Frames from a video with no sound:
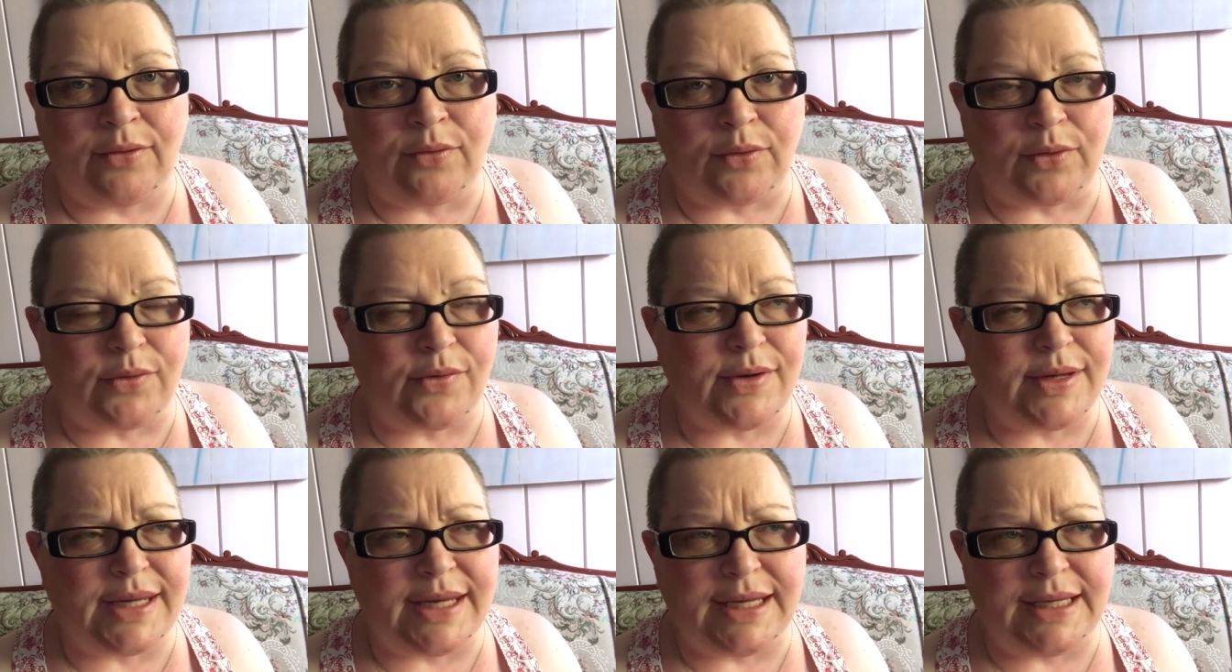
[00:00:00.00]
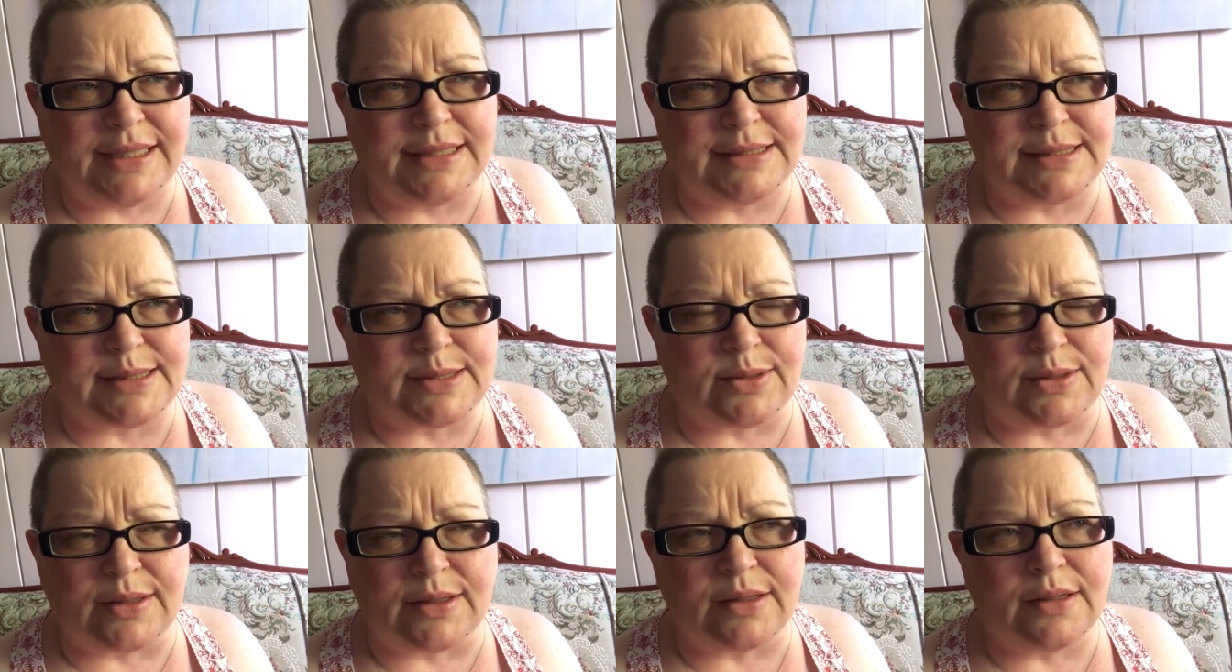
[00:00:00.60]
or cookies,
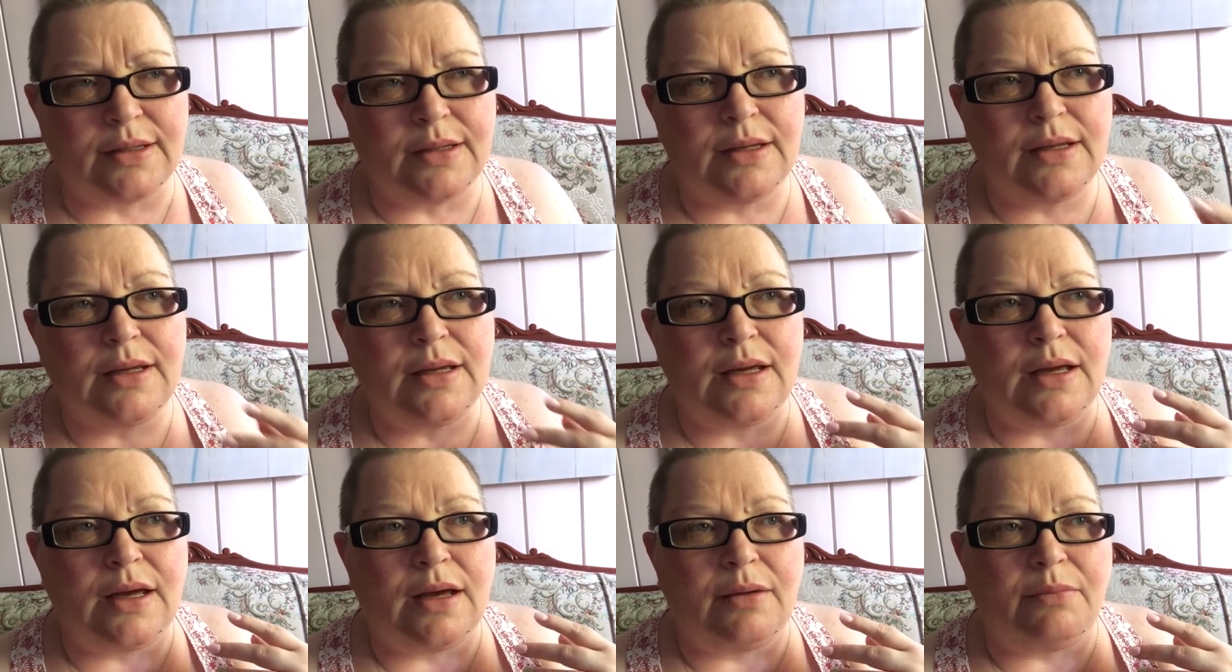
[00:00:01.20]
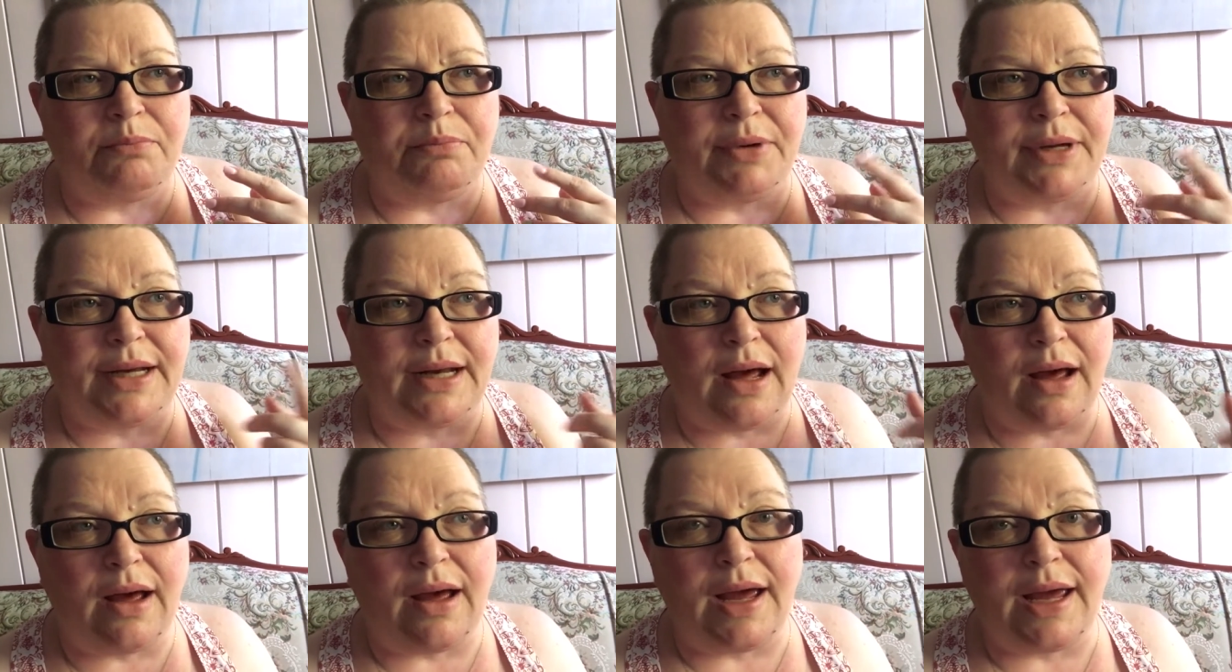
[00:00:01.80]
but
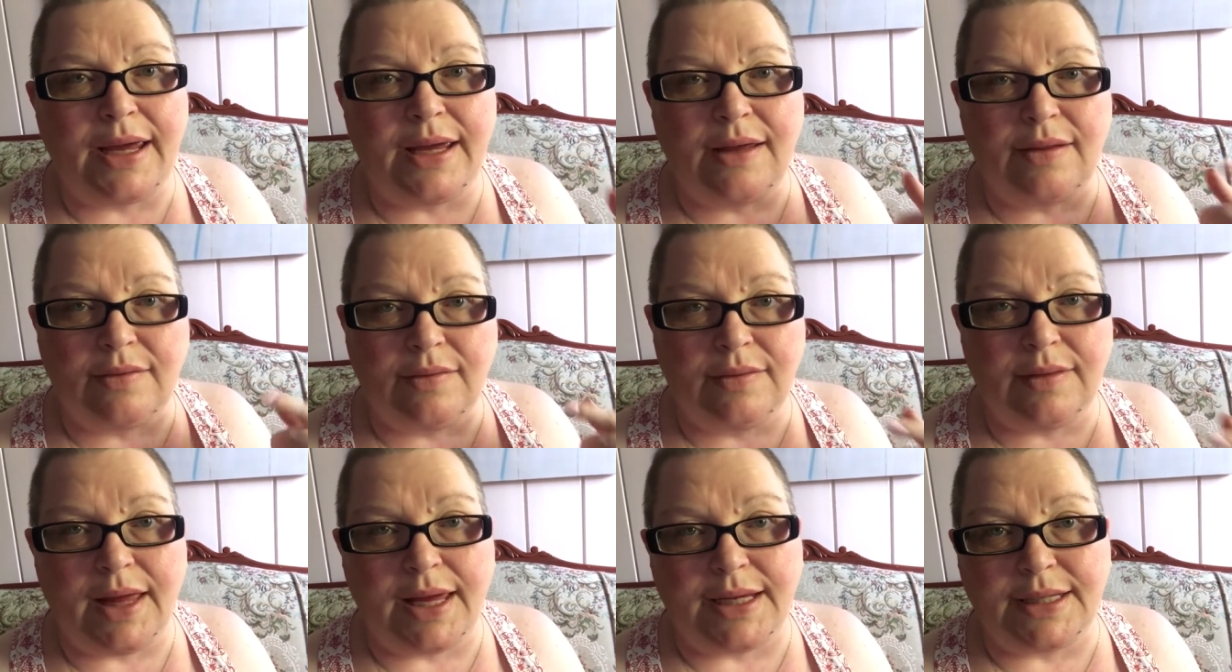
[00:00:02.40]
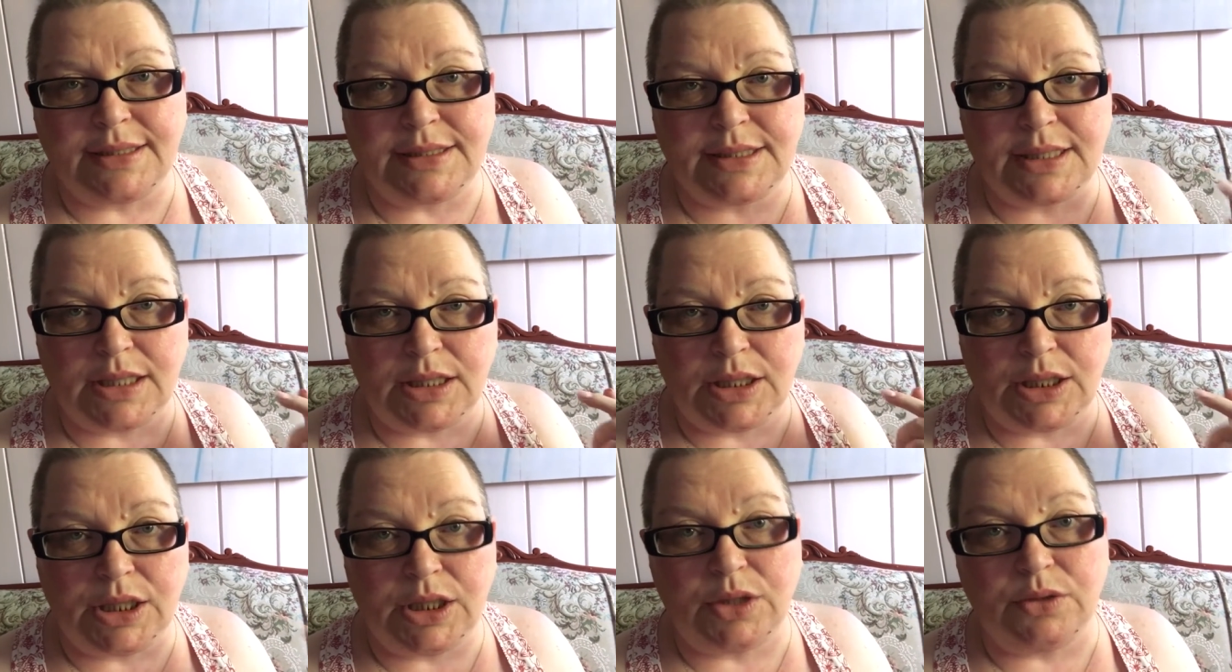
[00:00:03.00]
I liked
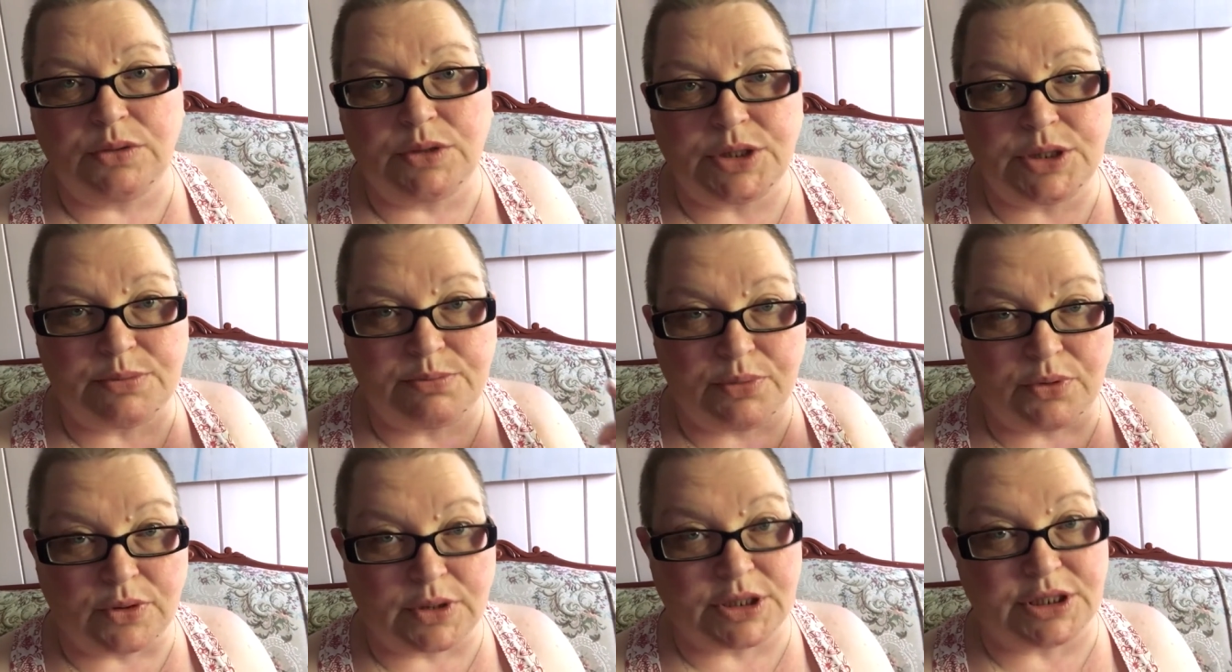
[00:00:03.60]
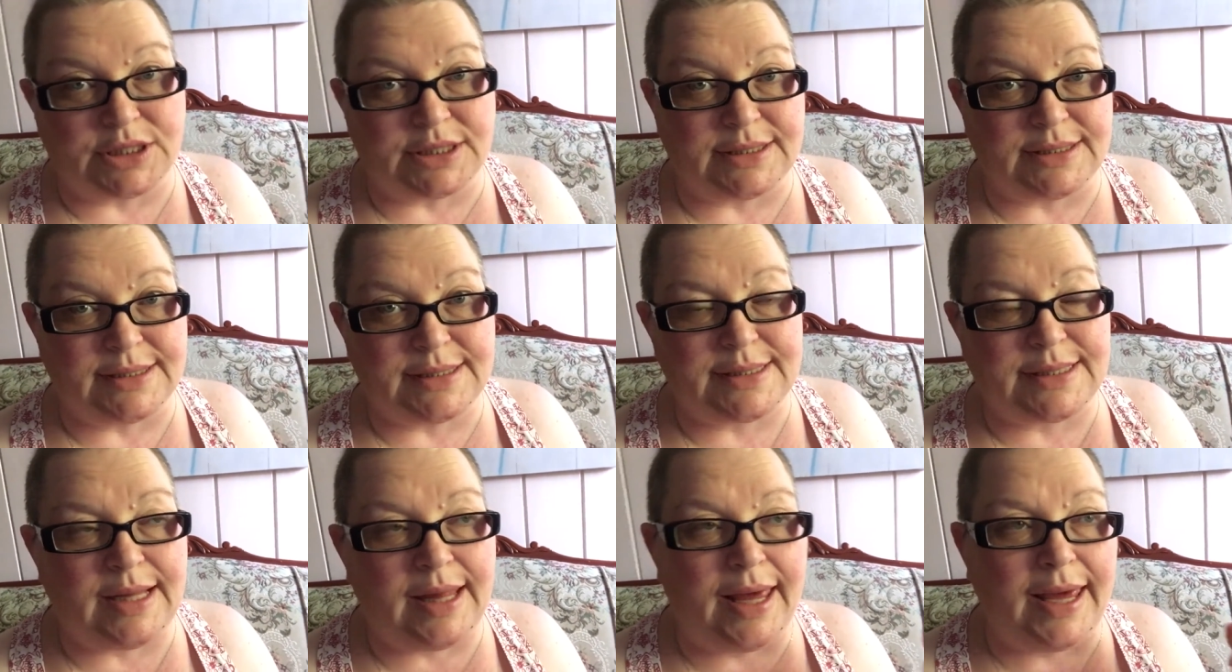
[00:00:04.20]
huge
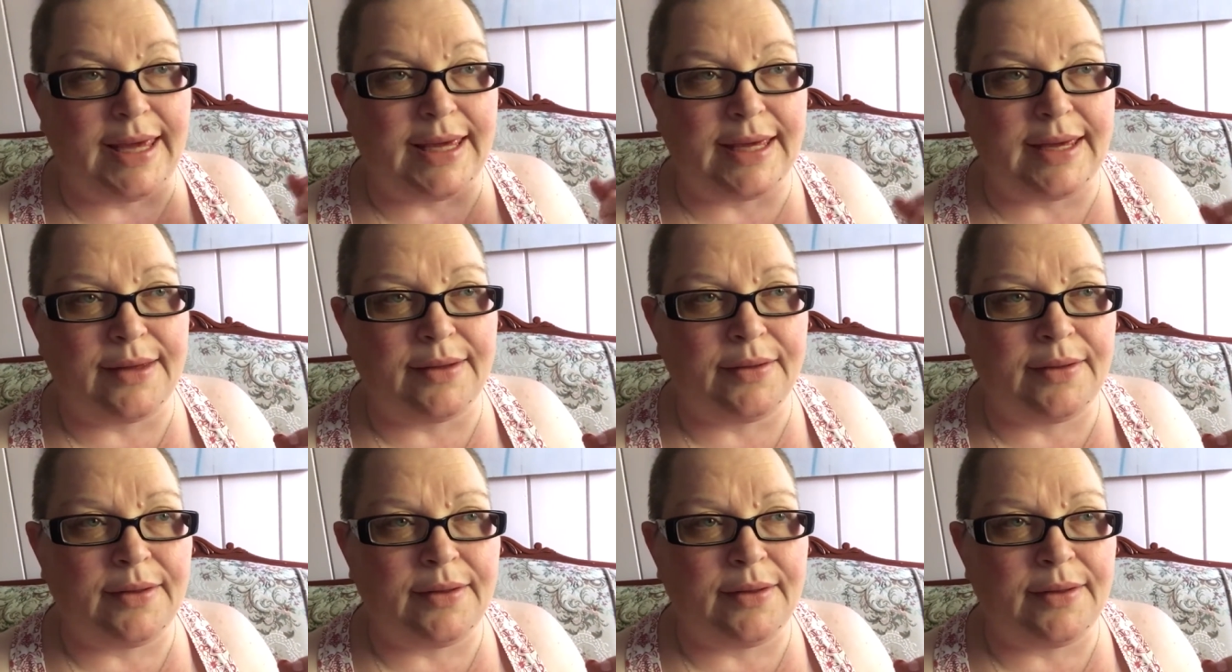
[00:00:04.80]
portions. Like,